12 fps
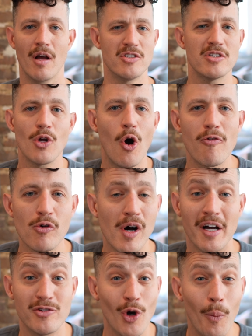Just overall,
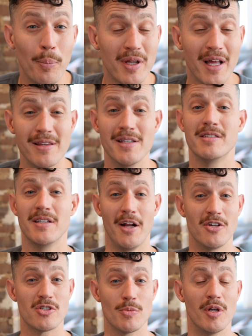I don't play this
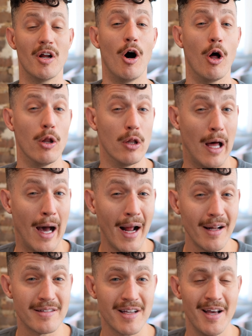instrument a
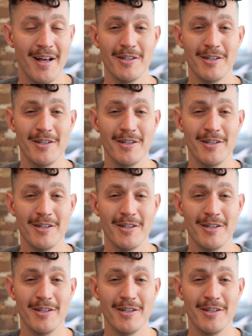lot.